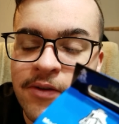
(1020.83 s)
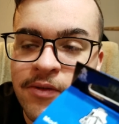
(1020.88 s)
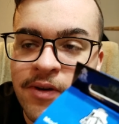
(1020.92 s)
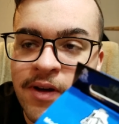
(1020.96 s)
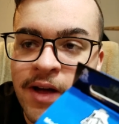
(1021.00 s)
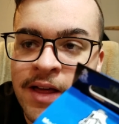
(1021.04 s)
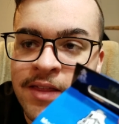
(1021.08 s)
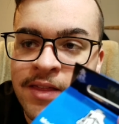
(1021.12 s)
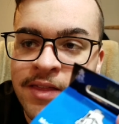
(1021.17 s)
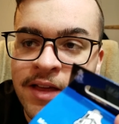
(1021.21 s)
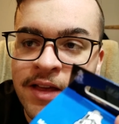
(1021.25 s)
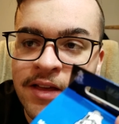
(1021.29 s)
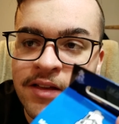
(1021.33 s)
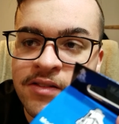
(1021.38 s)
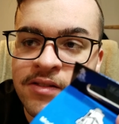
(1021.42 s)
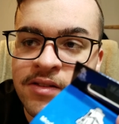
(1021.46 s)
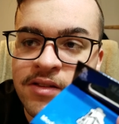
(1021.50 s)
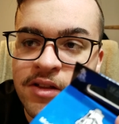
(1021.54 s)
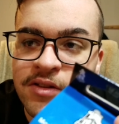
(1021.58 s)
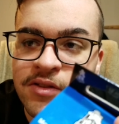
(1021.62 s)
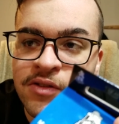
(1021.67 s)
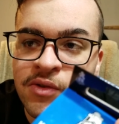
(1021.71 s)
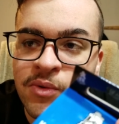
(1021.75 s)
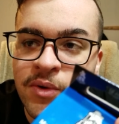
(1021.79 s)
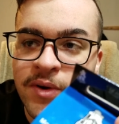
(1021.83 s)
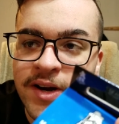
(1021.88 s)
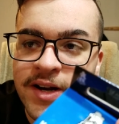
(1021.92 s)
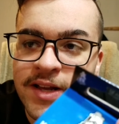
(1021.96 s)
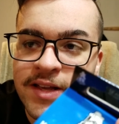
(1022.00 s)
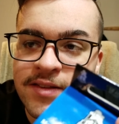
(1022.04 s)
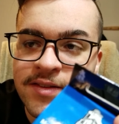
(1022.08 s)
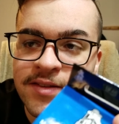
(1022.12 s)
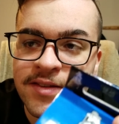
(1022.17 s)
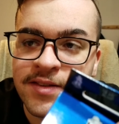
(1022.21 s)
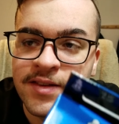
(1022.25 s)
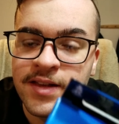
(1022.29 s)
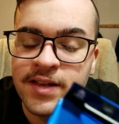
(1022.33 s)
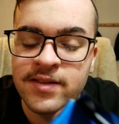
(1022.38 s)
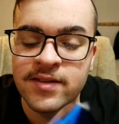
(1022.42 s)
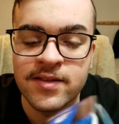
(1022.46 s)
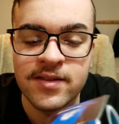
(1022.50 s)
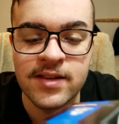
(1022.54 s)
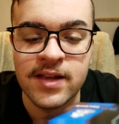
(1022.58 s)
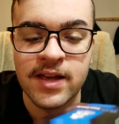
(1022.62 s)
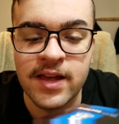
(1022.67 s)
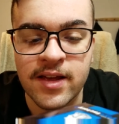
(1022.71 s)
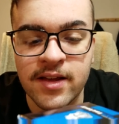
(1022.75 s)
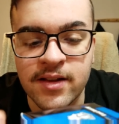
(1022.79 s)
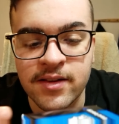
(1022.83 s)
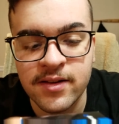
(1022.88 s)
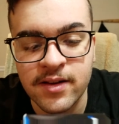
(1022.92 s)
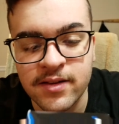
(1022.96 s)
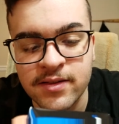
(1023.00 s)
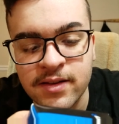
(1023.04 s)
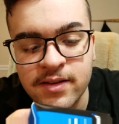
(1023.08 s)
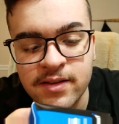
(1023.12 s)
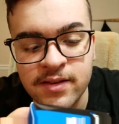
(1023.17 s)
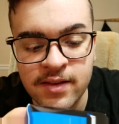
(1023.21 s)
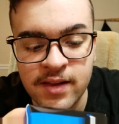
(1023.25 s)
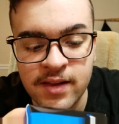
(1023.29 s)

think it's the 2016, does it say